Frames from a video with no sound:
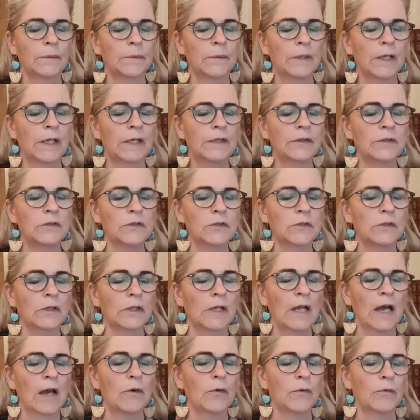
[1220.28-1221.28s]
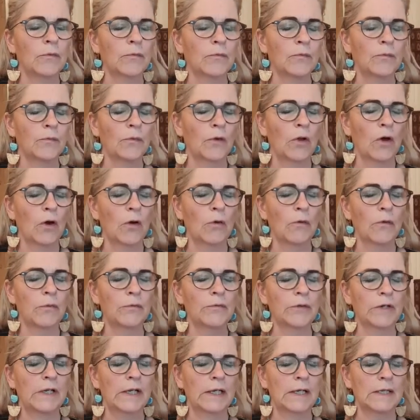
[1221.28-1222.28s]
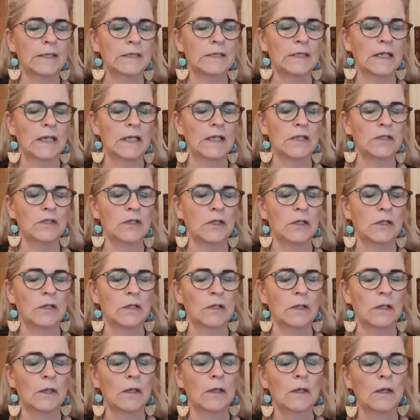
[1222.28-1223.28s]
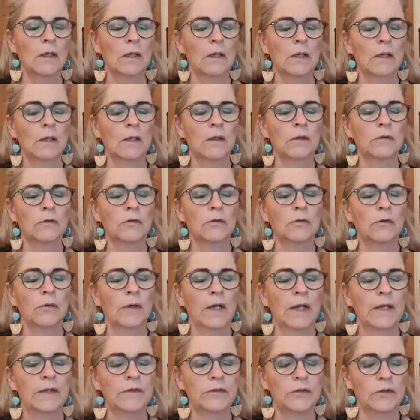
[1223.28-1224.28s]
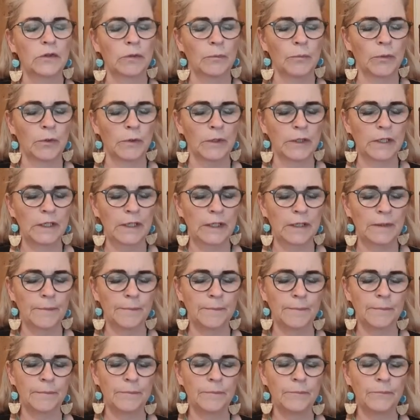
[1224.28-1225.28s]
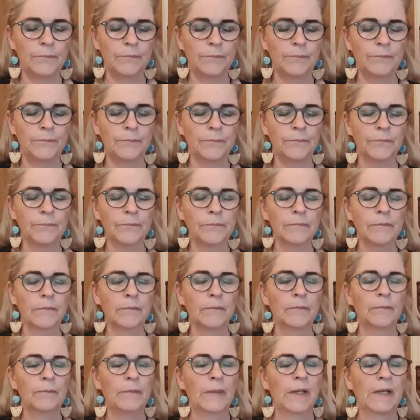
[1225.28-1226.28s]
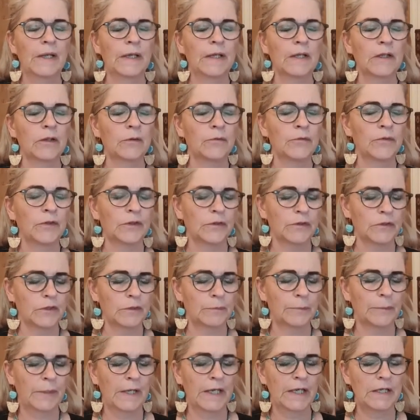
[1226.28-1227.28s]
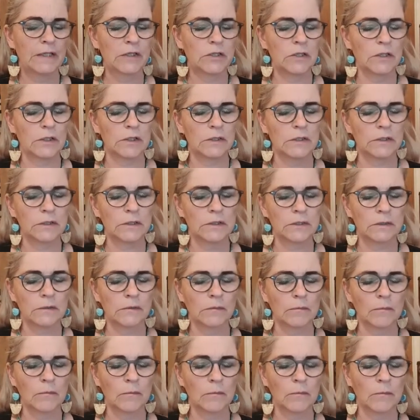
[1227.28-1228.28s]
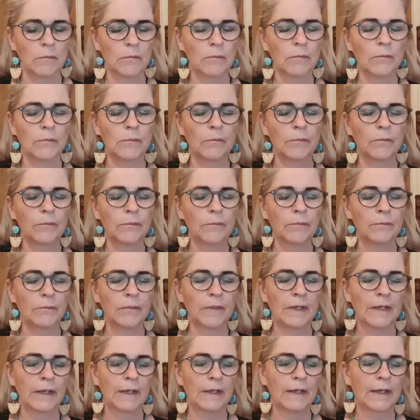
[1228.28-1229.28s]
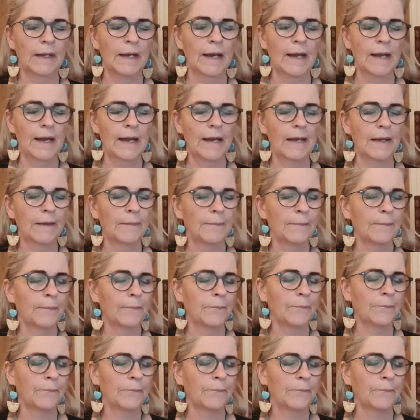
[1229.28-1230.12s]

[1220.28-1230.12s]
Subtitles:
And just allow a flow of relaxation to enter your body, making you feel spacious and calm.